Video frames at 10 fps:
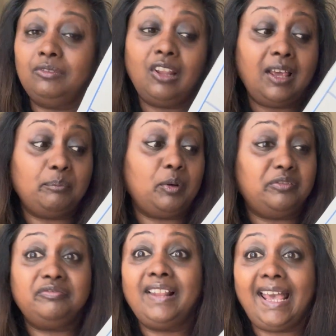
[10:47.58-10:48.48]
a lot more
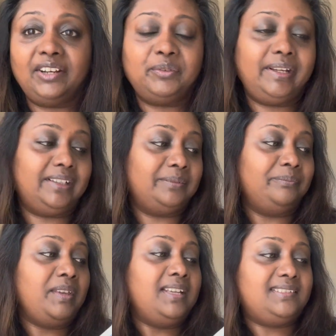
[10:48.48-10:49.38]
flattering.
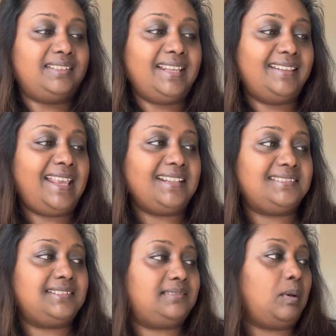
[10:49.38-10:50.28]
So
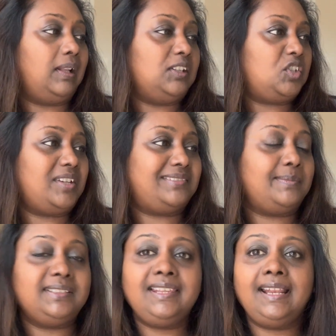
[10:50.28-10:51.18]
that's a small
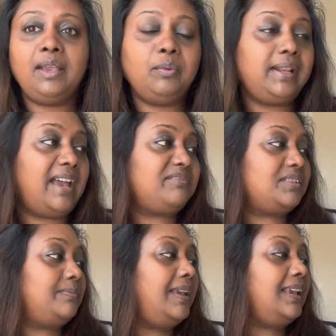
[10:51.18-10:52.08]
adjustment that I would have
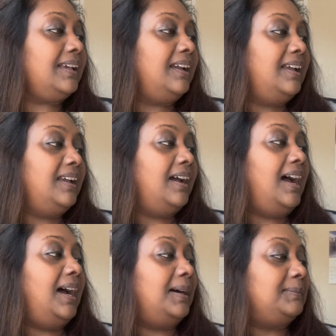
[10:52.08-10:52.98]
to make.
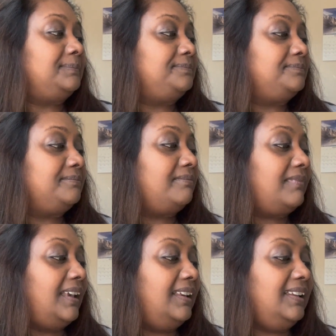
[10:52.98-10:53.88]
And
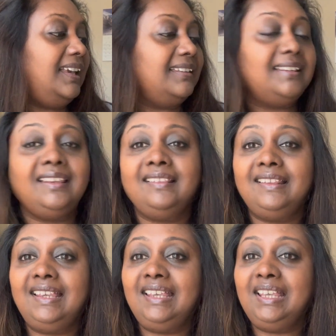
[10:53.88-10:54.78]
yeah,
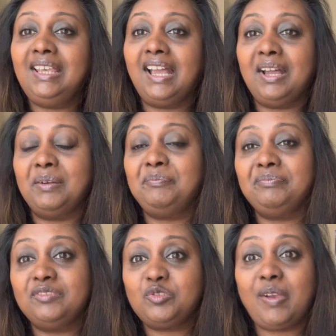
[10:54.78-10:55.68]
then the
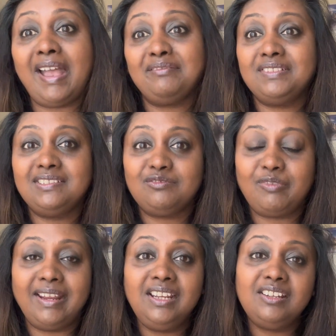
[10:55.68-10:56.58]
draft is
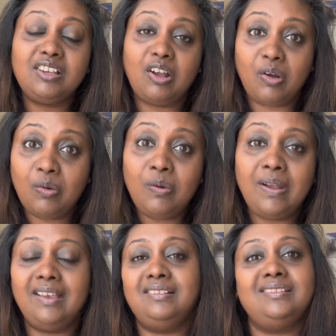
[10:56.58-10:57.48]
ready to go,
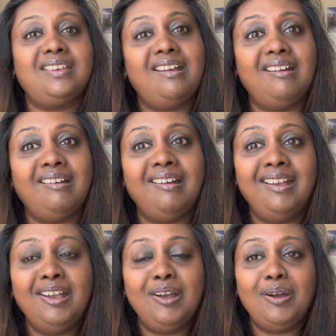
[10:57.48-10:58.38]
and
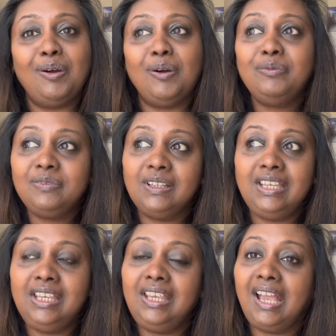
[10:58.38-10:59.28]

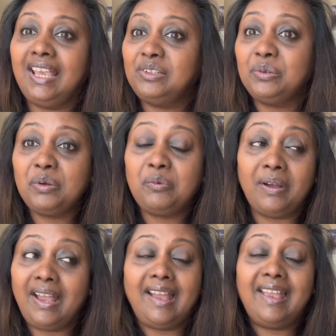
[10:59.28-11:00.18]
hopefully, I don't
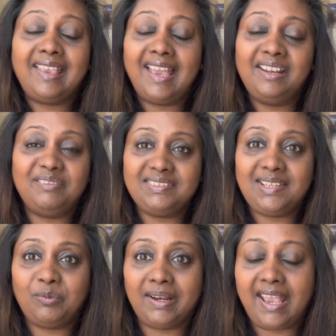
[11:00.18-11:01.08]
know, I can't even
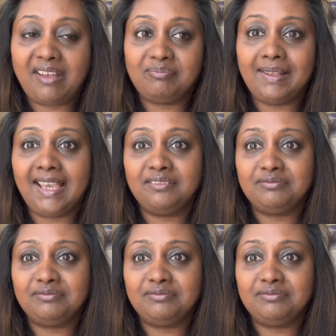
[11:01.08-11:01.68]
say what I have planned